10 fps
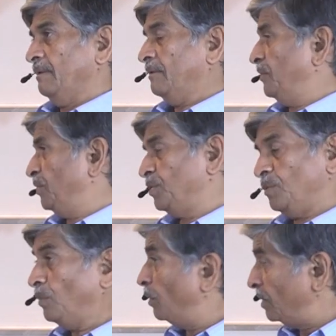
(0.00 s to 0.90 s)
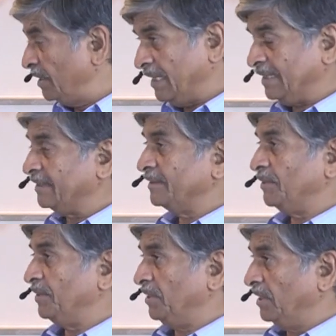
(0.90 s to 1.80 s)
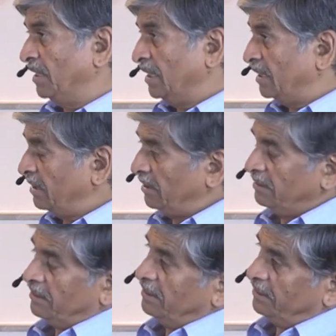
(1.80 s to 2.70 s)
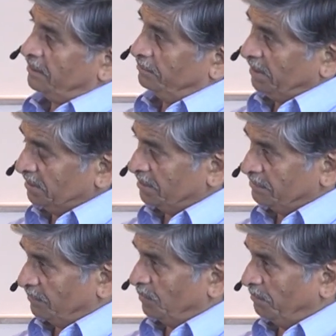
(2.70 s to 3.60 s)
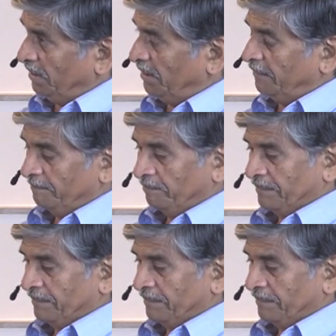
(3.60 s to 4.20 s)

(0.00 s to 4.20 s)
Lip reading: It's not necessary. Rather, the best would be